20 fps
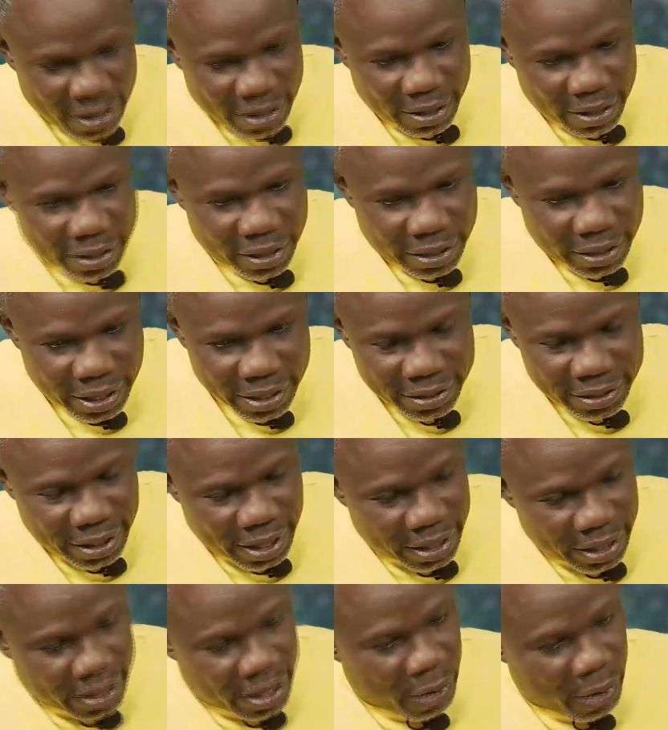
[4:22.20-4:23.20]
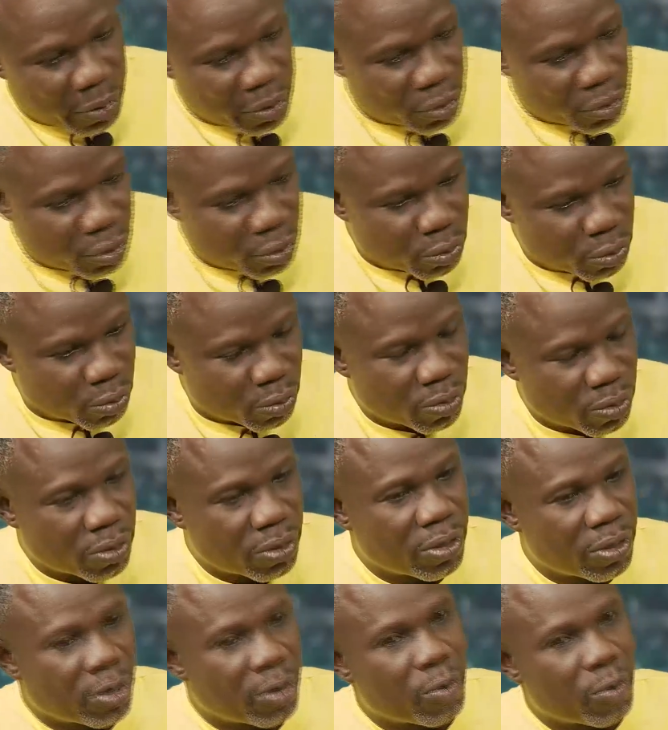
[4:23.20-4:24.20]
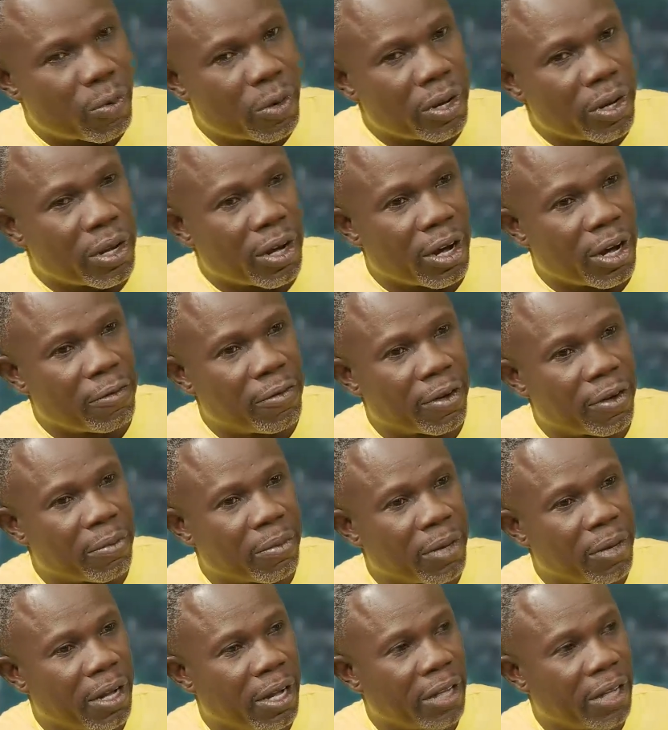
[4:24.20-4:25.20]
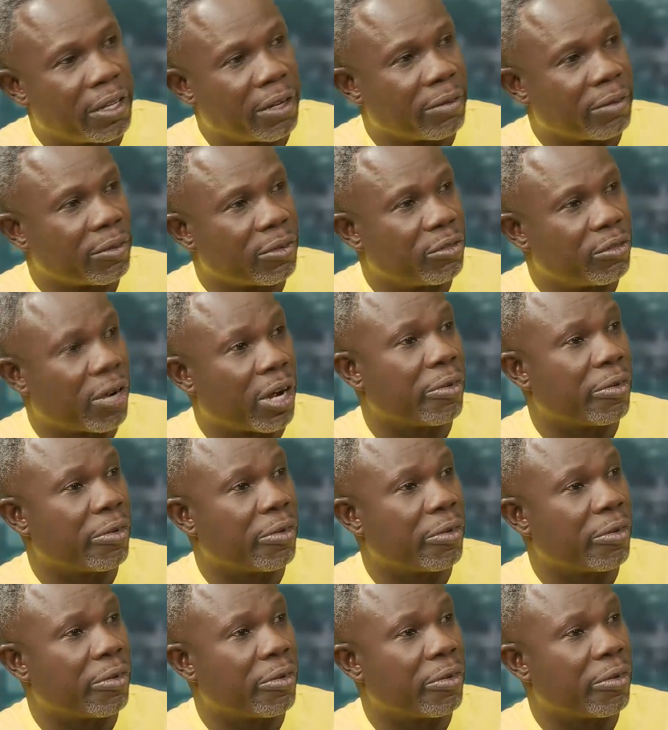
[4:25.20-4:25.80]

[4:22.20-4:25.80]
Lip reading: this thing that we do, we have had a track